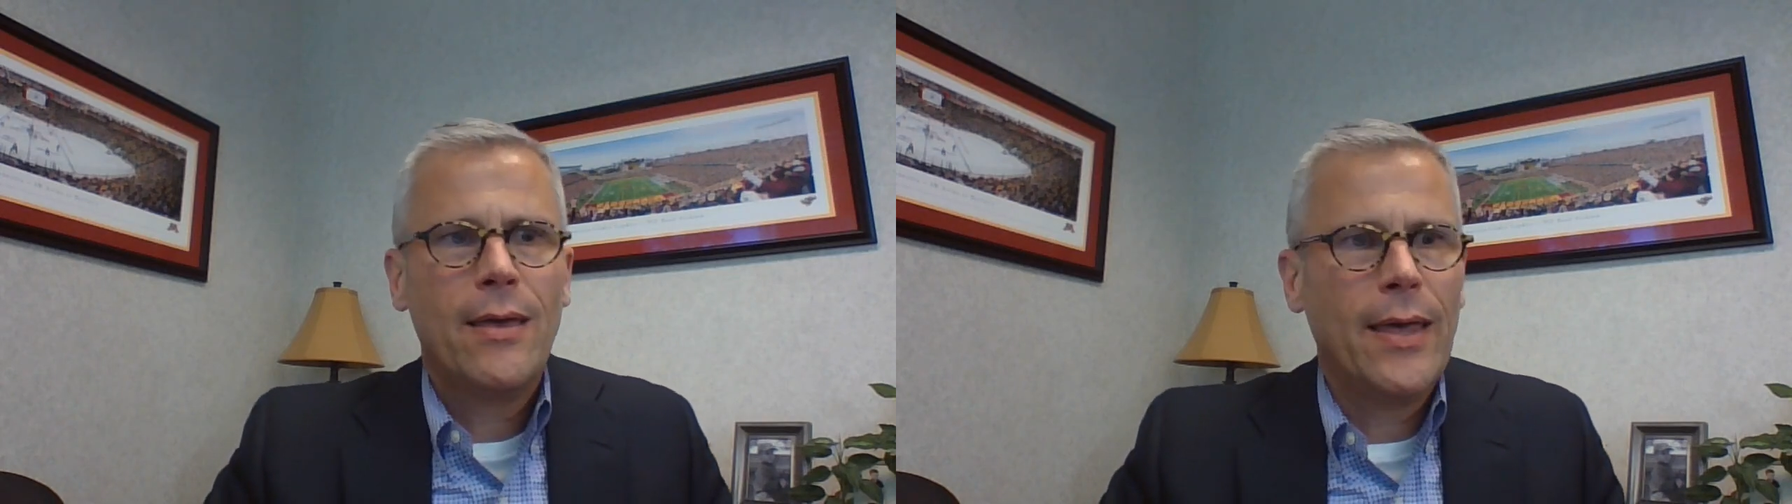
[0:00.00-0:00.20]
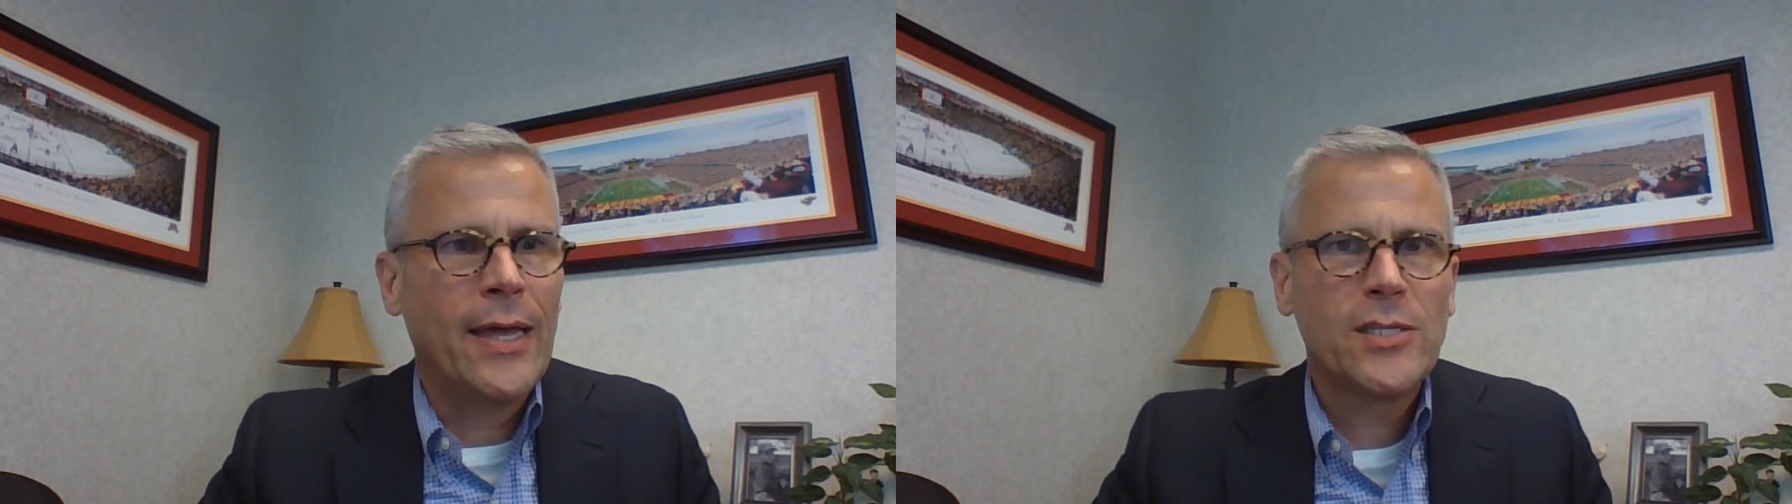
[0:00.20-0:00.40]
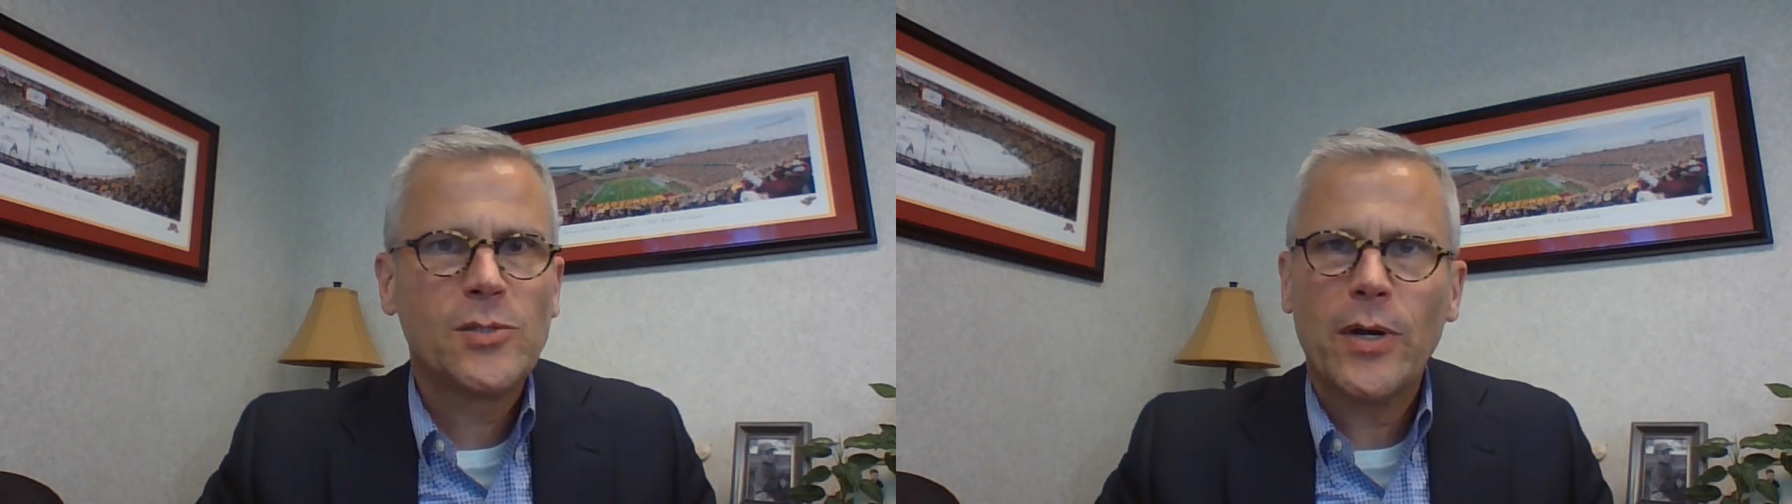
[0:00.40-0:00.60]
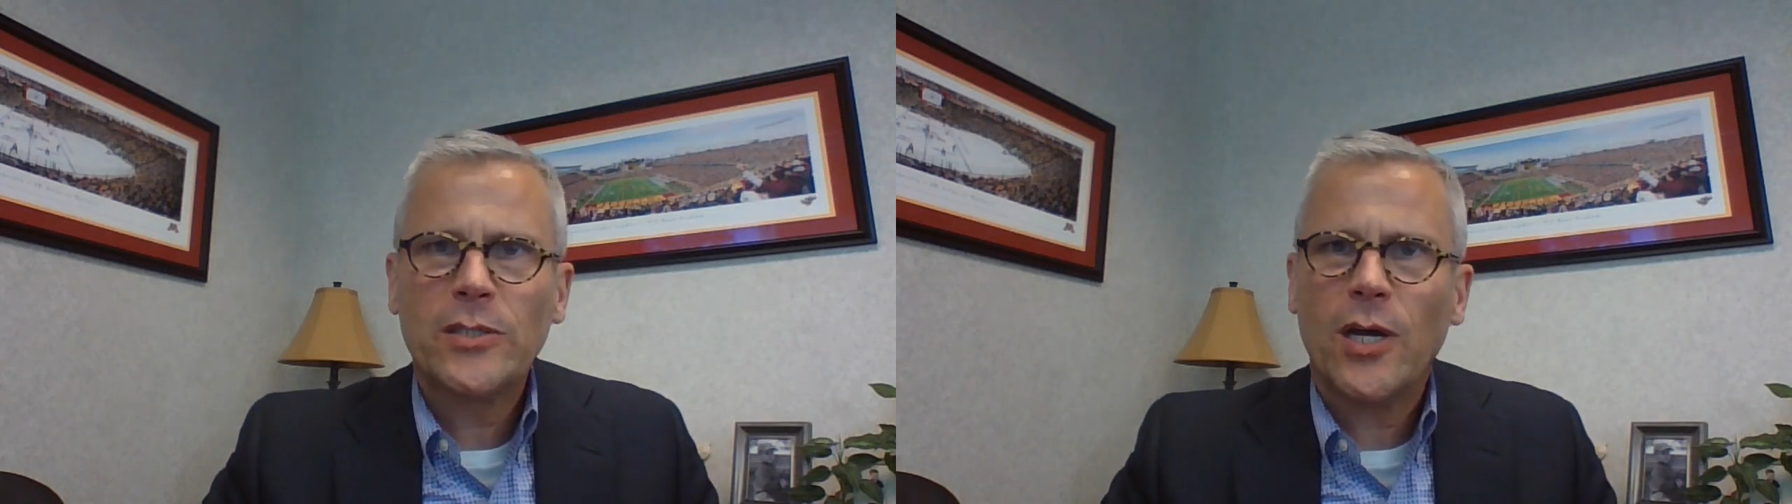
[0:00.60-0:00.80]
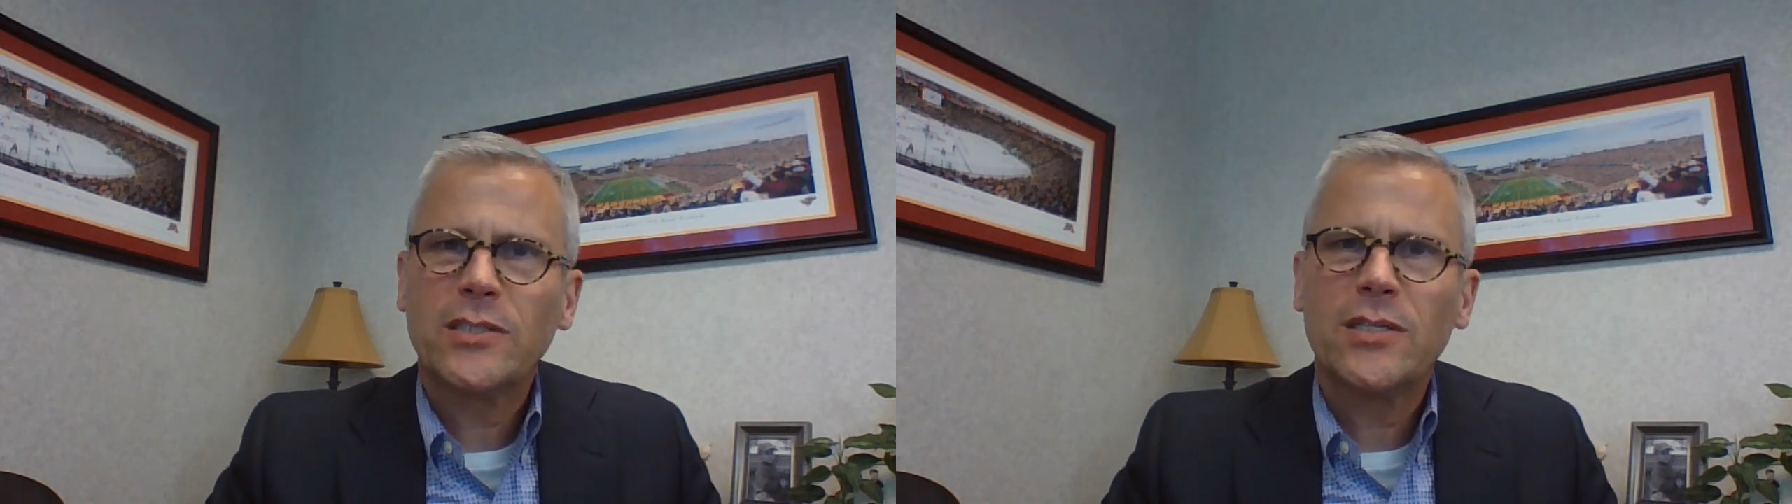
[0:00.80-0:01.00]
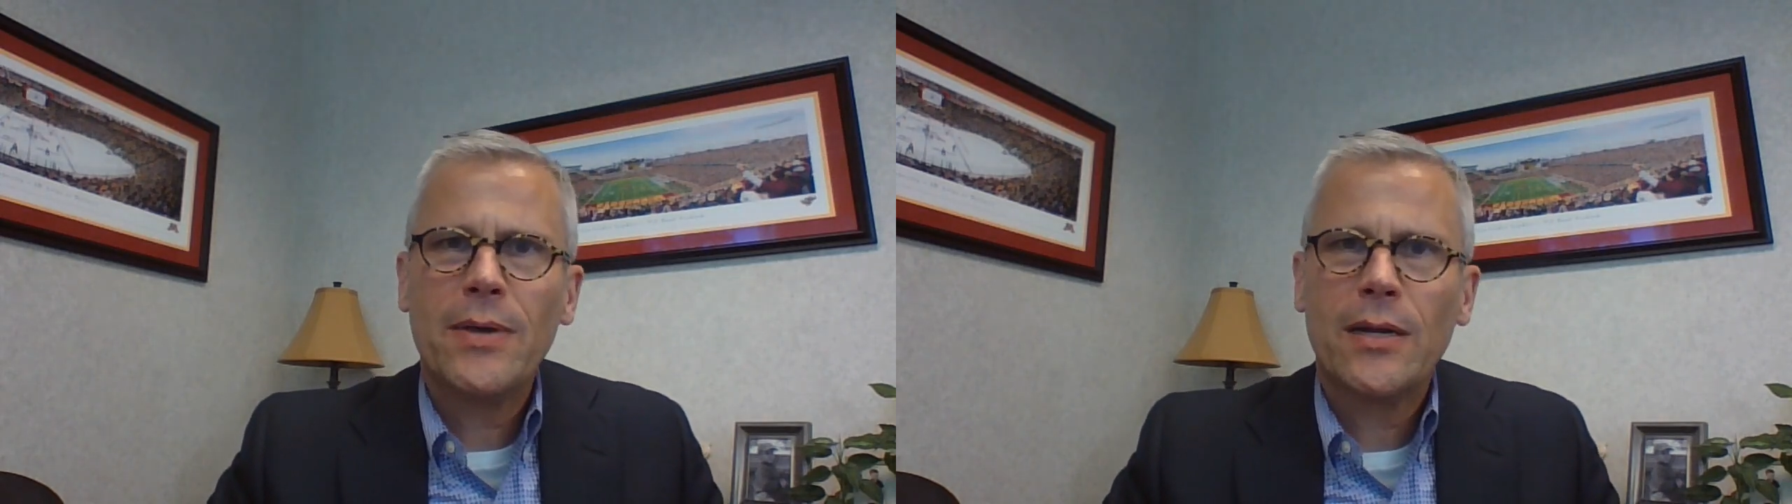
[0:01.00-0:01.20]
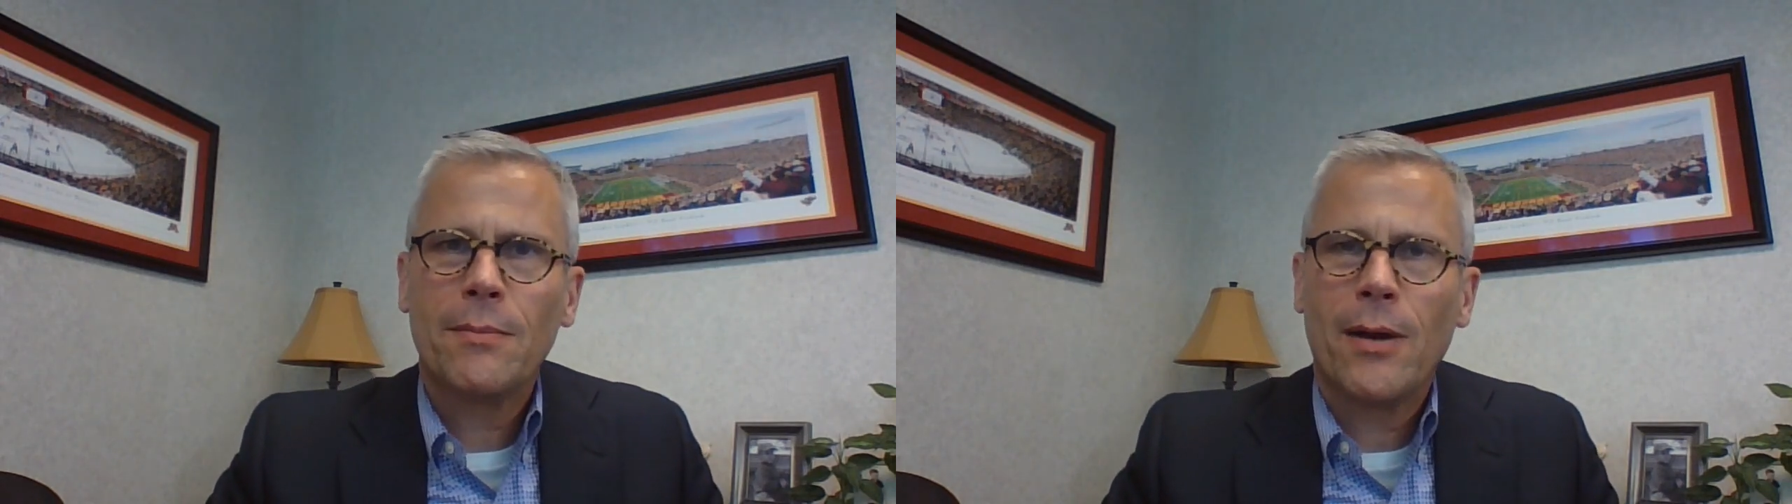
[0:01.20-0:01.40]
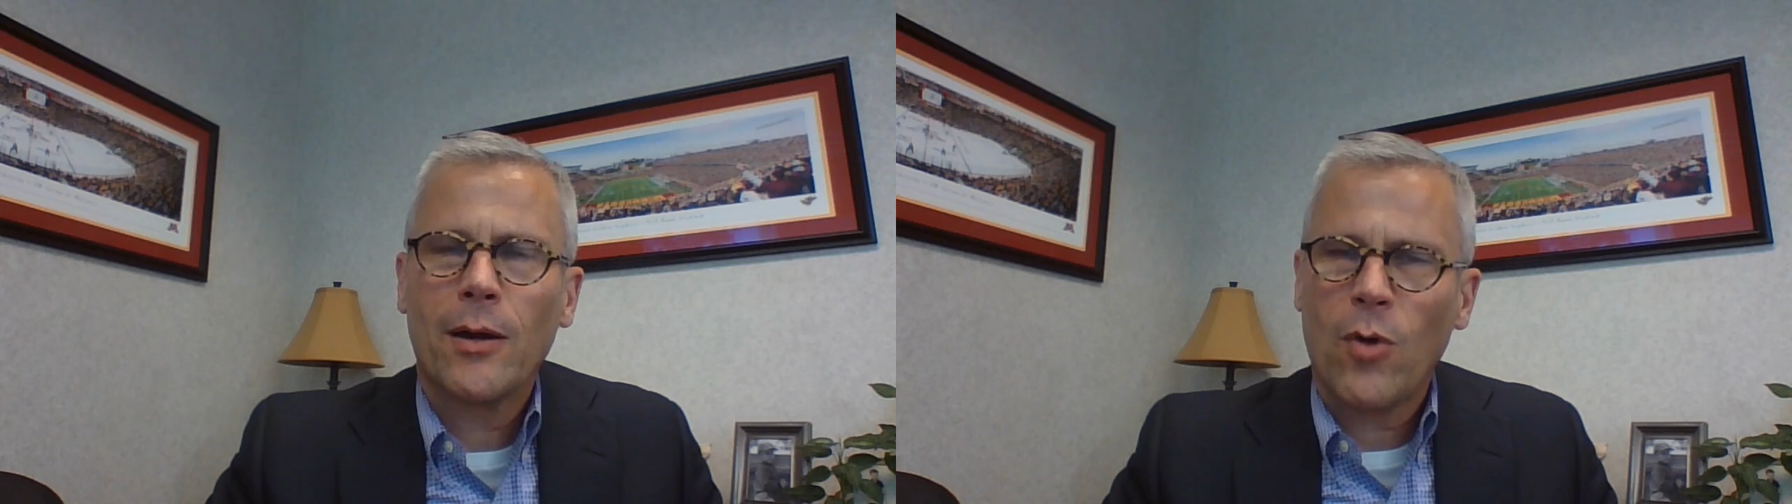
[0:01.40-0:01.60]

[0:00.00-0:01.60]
and just want to talk to you a bit about